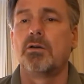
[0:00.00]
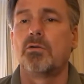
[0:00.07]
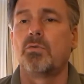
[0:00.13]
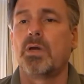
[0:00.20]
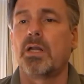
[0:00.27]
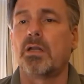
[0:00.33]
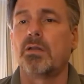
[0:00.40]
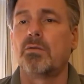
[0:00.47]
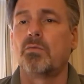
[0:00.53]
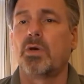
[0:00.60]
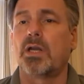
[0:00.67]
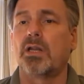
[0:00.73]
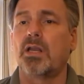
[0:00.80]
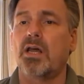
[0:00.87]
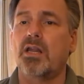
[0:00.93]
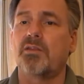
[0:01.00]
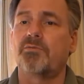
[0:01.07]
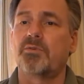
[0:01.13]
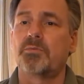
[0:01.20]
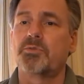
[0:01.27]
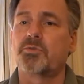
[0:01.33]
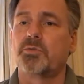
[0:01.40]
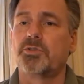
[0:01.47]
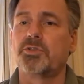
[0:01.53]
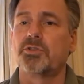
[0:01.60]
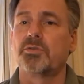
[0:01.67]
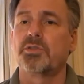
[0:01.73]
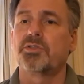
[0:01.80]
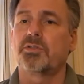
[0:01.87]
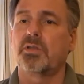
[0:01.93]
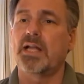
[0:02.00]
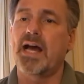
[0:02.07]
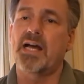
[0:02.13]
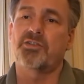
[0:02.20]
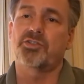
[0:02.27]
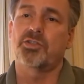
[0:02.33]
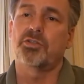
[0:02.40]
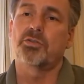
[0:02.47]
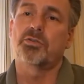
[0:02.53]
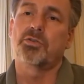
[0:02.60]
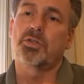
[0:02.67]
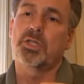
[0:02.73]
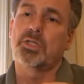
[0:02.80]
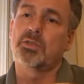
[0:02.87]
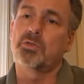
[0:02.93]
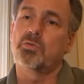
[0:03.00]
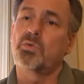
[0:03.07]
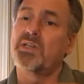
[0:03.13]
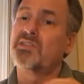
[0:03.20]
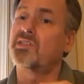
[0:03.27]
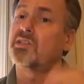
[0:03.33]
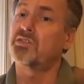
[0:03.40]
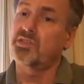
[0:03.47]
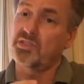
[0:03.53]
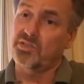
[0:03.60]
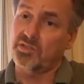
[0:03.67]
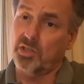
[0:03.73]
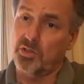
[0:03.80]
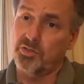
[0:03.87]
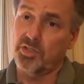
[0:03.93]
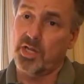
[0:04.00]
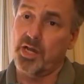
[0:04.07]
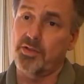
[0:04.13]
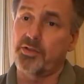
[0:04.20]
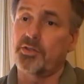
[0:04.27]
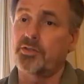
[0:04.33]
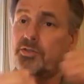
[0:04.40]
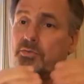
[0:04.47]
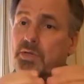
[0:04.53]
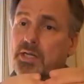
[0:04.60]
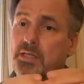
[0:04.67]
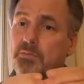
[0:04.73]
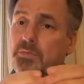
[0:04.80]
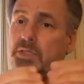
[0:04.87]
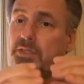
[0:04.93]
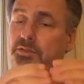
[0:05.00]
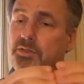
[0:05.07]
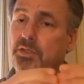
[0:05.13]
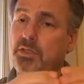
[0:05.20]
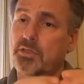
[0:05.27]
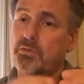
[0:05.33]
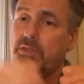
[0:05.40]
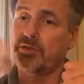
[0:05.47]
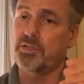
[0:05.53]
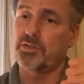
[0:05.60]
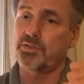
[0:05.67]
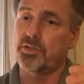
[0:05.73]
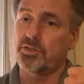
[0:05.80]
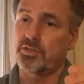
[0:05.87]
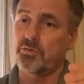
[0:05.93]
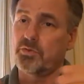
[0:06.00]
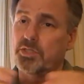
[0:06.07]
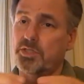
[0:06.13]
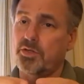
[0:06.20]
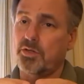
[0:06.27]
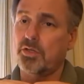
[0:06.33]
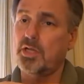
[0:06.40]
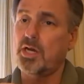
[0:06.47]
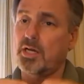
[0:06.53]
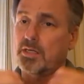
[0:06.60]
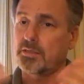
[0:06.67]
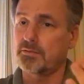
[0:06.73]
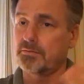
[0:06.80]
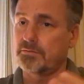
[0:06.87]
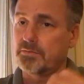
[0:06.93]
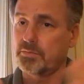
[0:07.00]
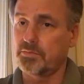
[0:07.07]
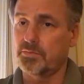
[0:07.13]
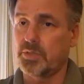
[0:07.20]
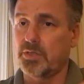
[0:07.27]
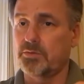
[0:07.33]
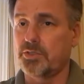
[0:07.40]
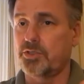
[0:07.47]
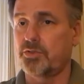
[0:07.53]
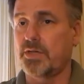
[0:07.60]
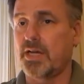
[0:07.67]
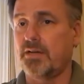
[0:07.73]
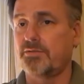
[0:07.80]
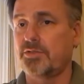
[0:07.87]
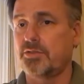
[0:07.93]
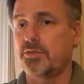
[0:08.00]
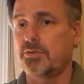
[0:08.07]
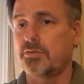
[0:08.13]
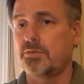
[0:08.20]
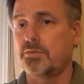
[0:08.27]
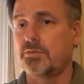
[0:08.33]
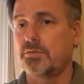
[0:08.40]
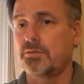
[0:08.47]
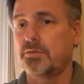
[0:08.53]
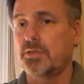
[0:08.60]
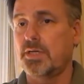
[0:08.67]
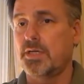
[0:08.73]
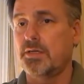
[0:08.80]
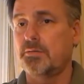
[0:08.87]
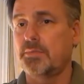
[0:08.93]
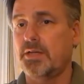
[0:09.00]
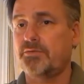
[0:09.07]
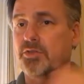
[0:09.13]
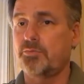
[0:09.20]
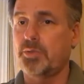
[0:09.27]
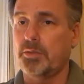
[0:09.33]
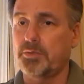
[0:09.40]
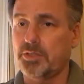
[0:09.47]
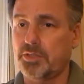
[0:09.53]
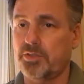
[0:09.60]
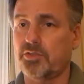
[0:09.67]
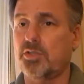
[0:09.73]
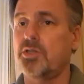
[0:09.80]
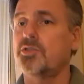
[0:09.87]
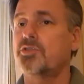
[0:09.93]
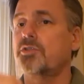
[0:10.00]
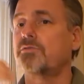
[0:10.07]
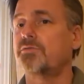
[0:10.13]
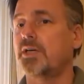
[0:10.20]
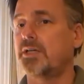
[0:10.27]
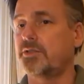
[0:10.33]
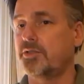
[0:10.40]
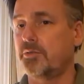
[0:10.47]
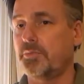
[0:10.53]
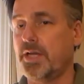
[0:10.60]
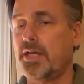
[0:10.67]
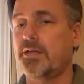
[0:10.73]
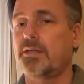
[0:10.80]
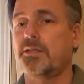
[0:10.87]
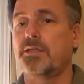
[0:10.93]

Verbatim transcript: what what a lot of the forms will do is they'll ask you, you know, was this disclosed to others, right? Because in the U.S. that starts a one-year clock, by which you have to, um, after public disclosure, file your patent.